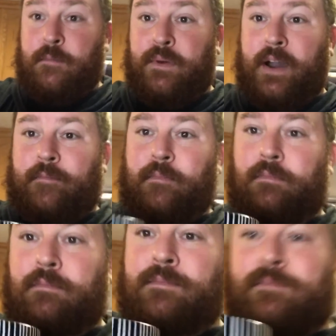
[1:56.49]
But
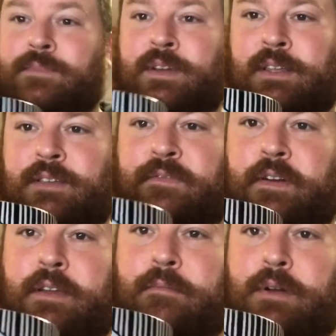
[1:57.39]
look at this
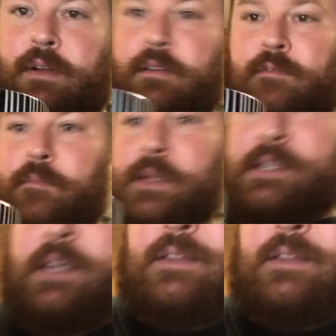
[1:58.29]
fucking mug from Disney.